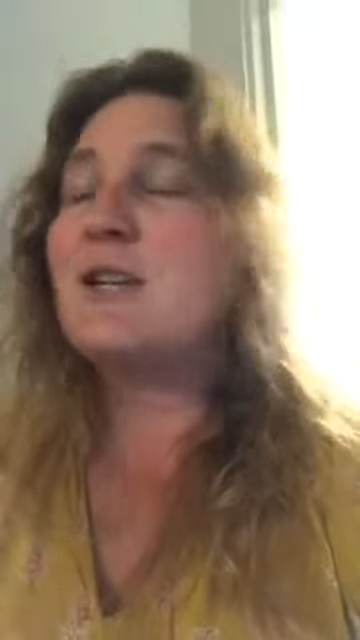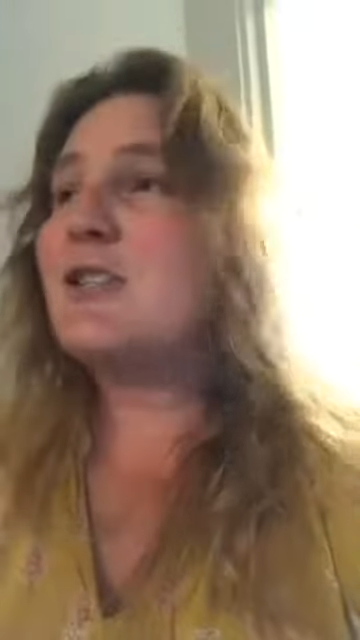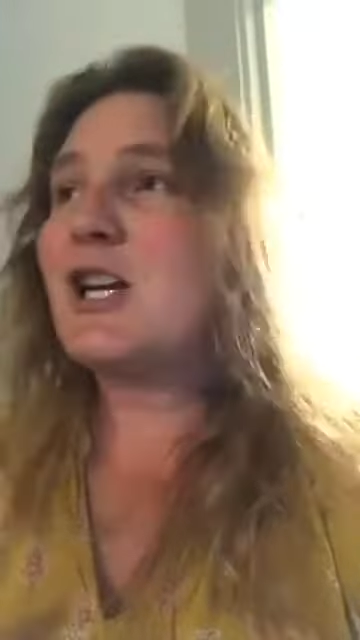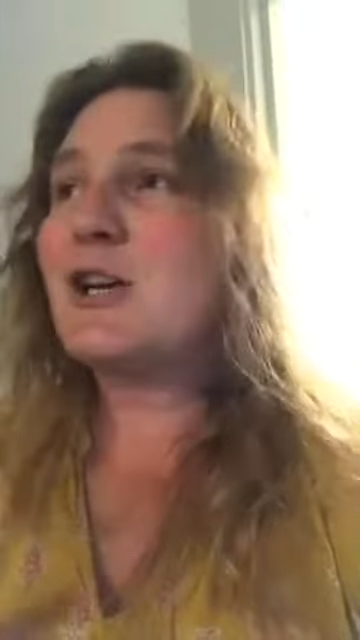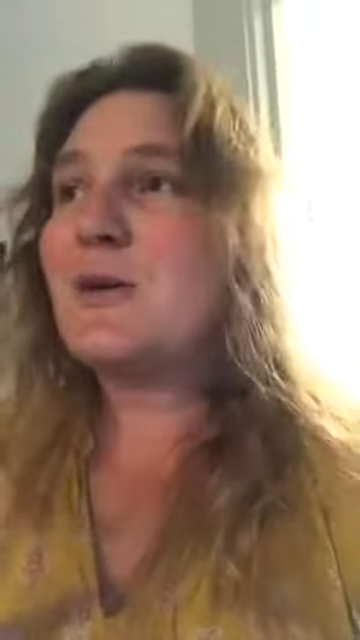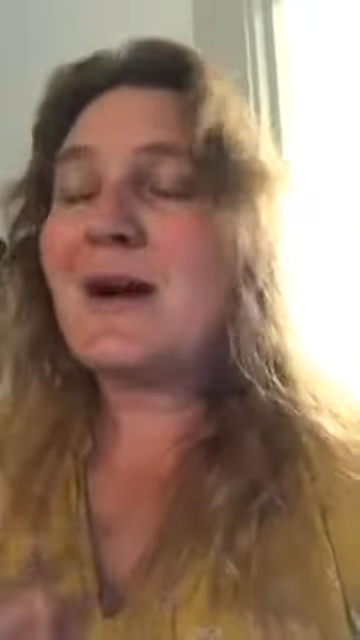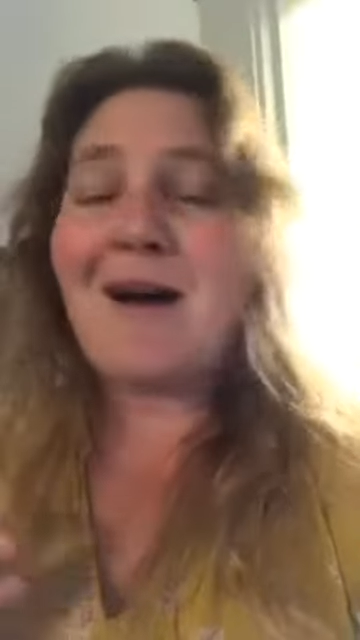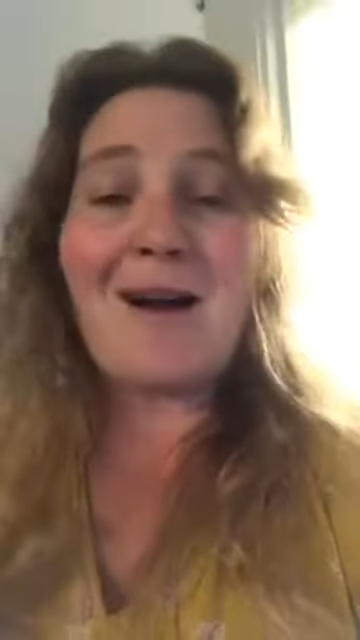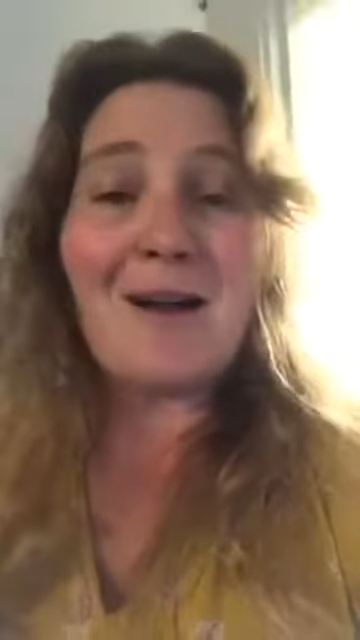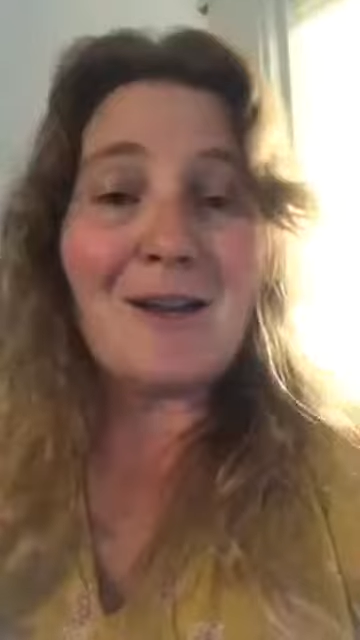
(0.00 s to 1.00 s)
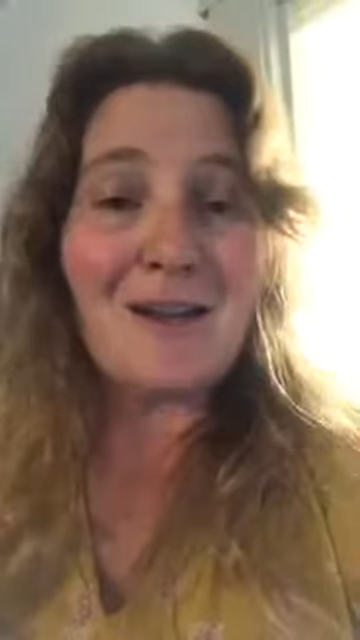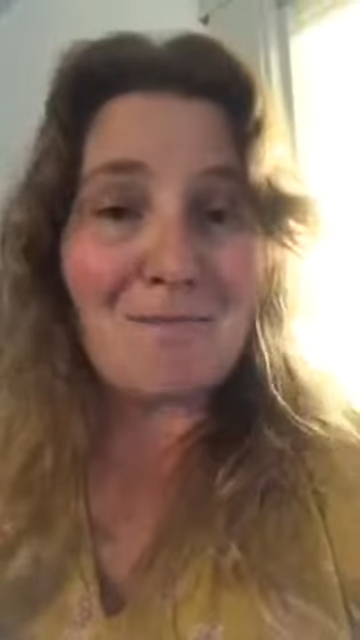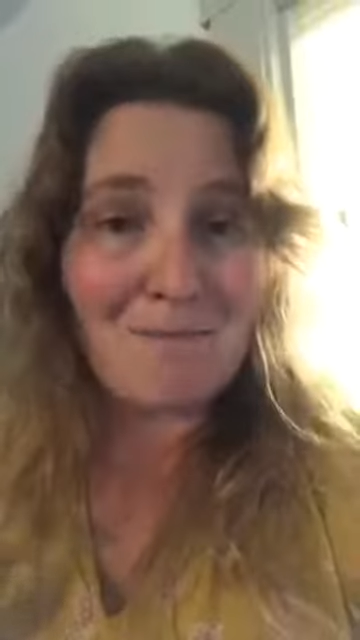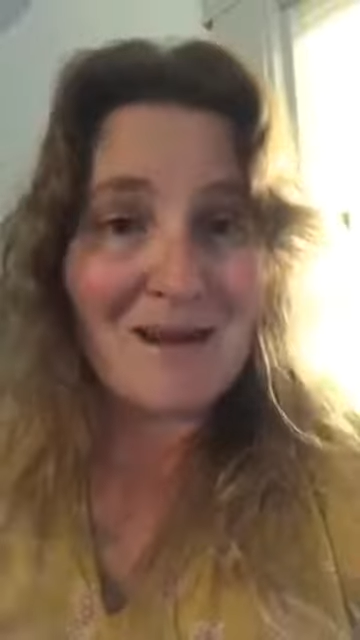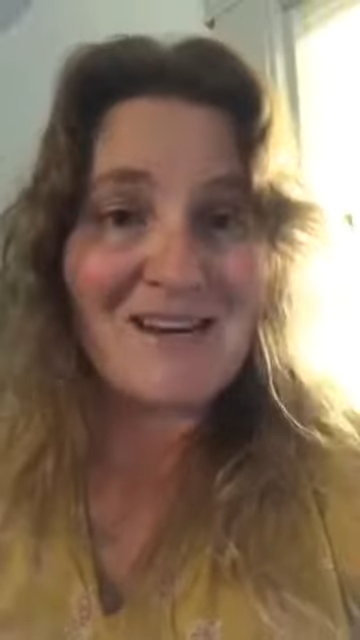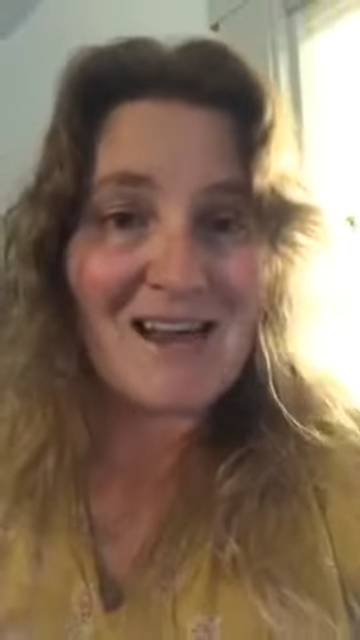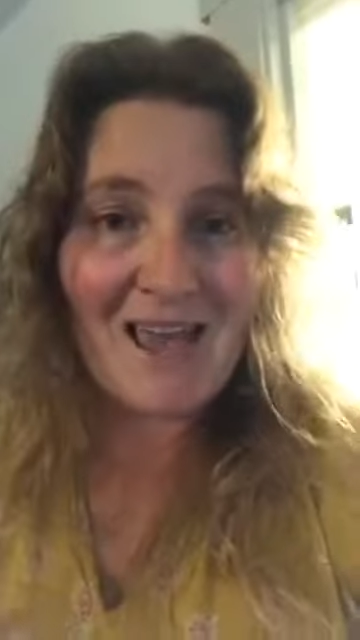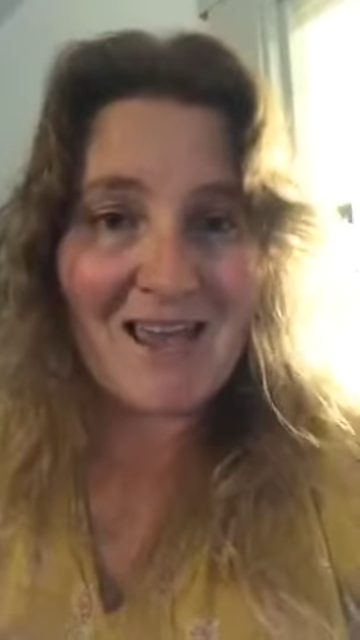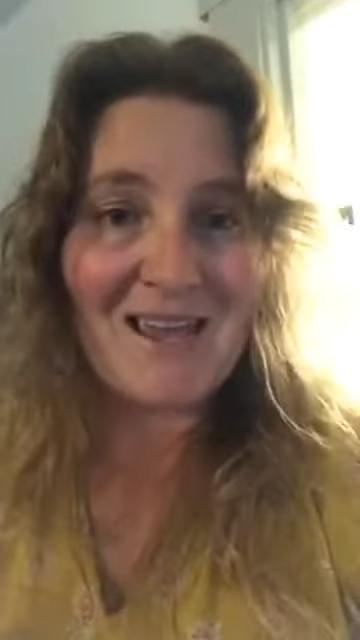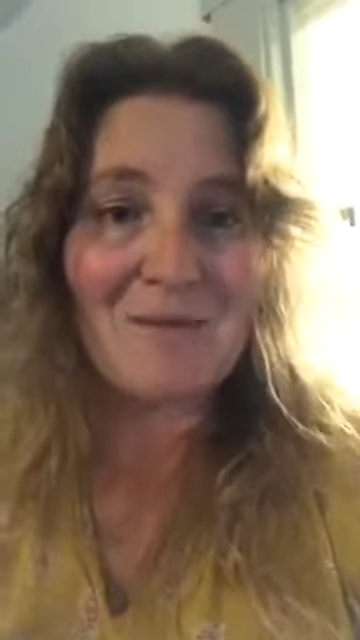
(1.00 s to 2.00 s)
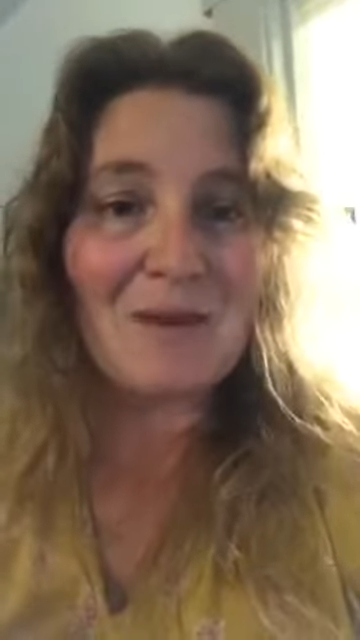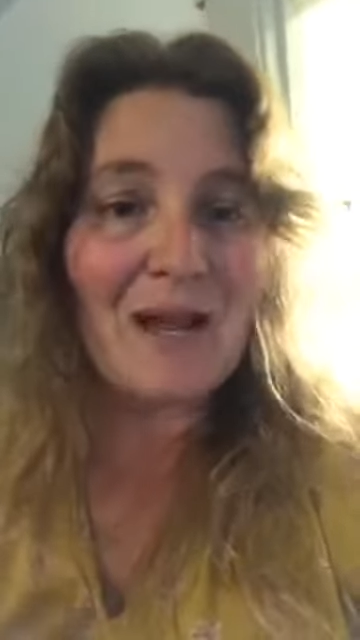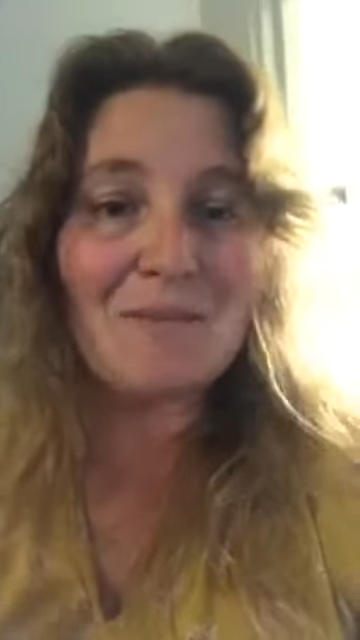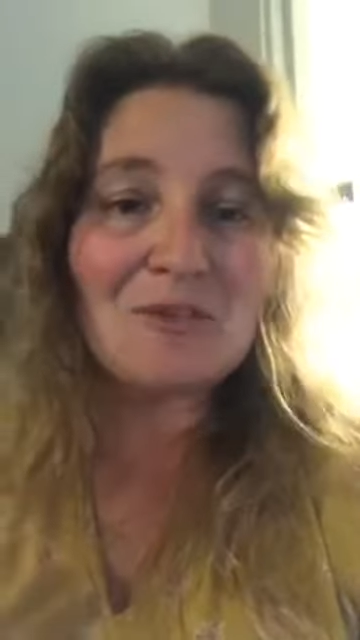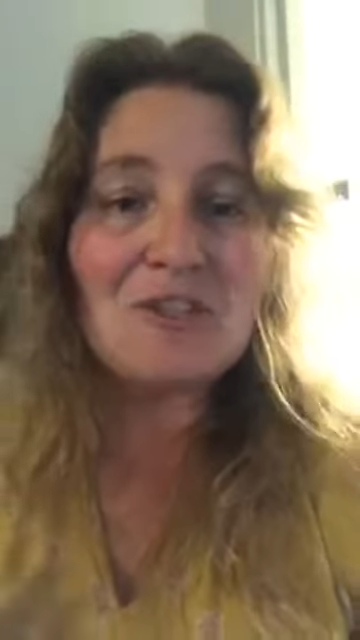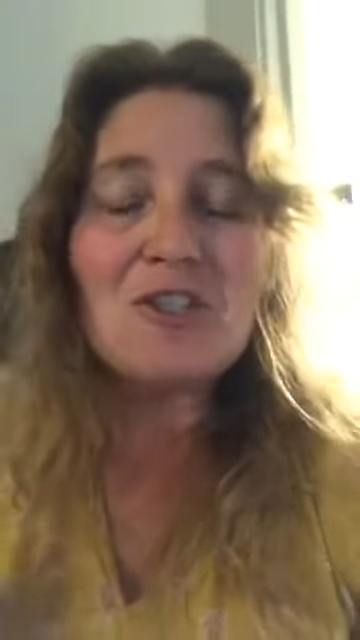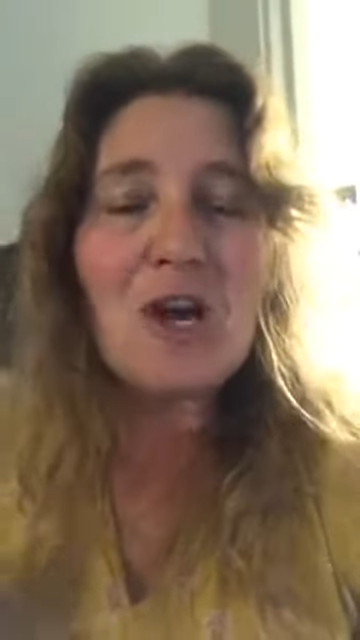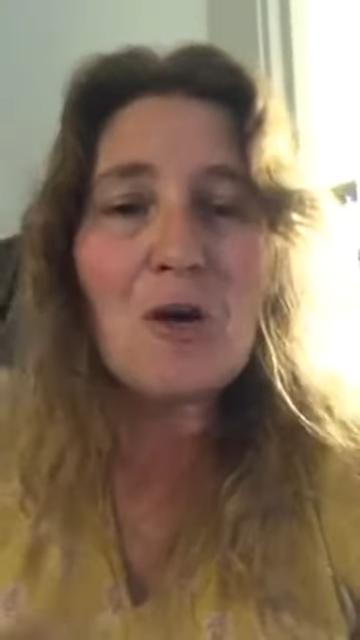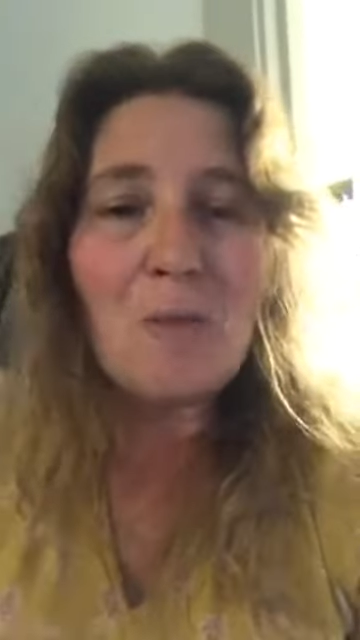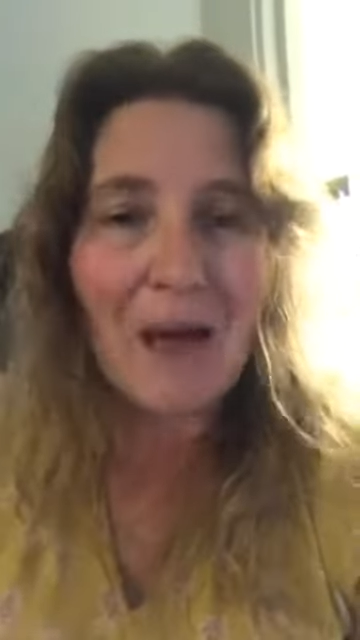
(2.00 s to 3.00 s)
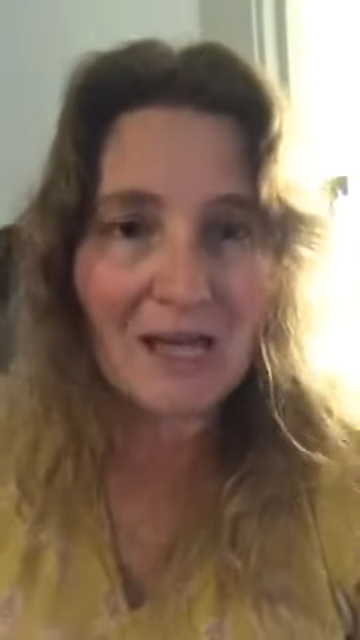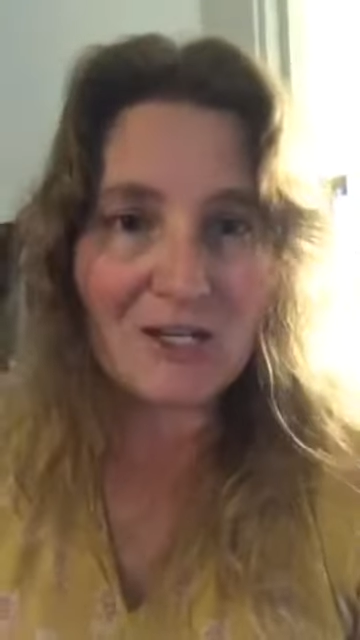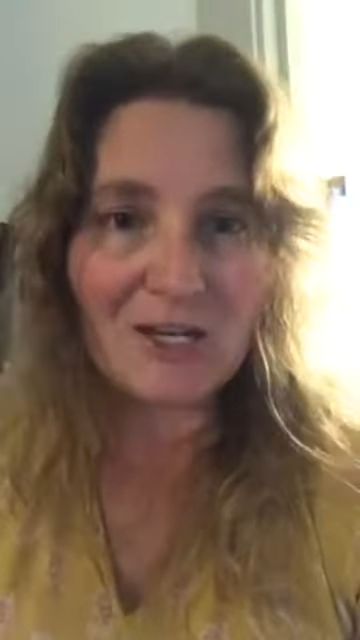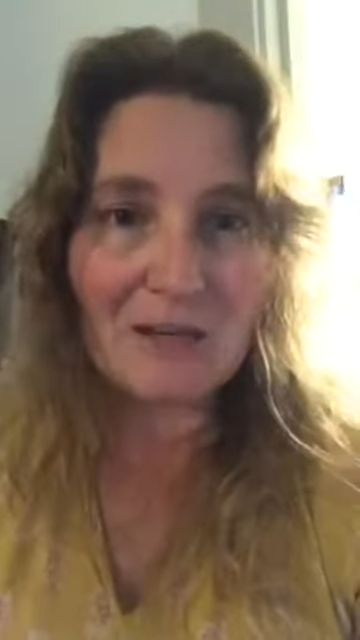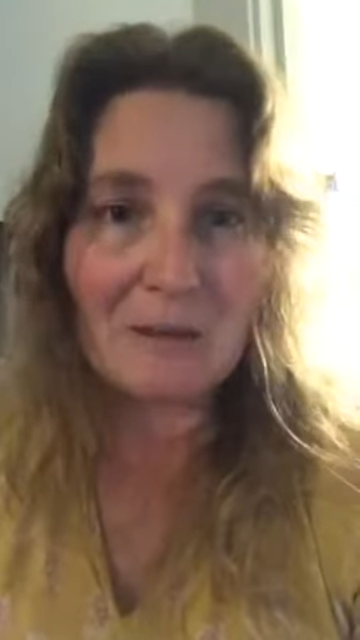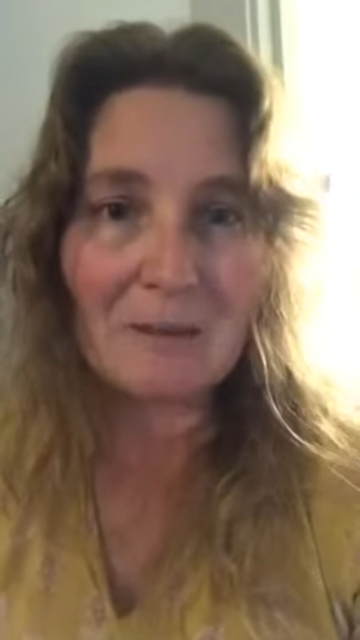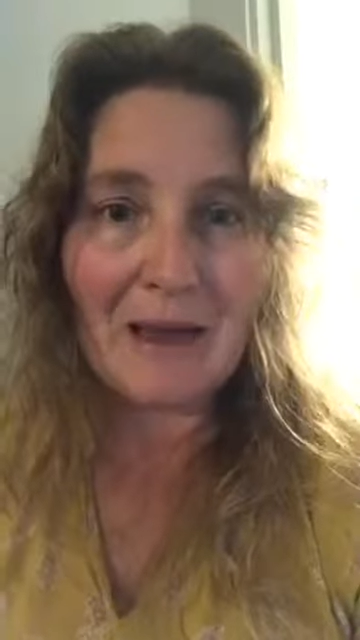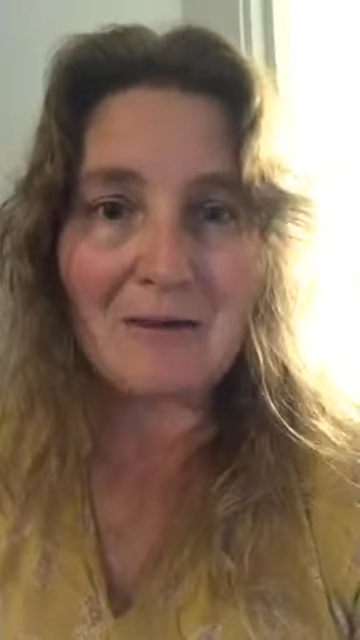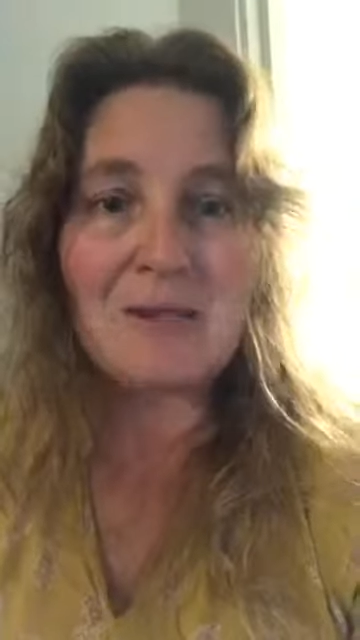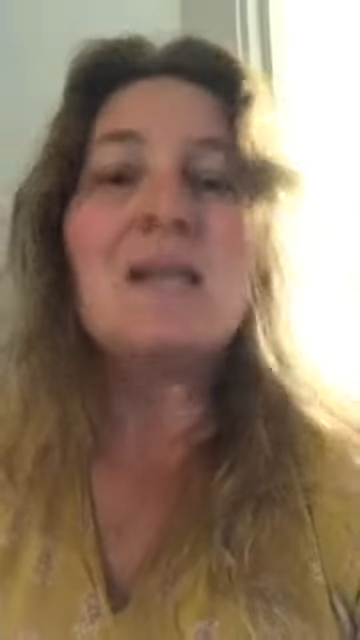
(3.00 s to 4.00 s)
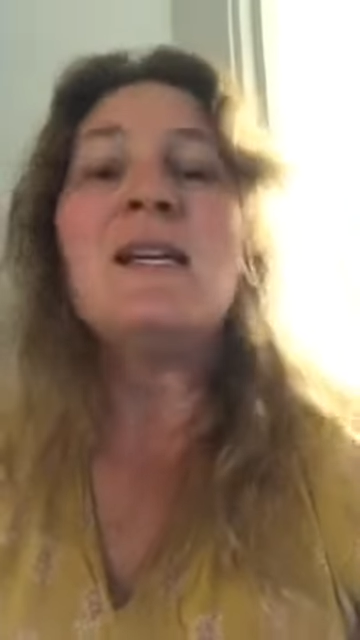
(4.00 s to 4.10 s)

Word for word: So, on Monday, what I'm so passionate about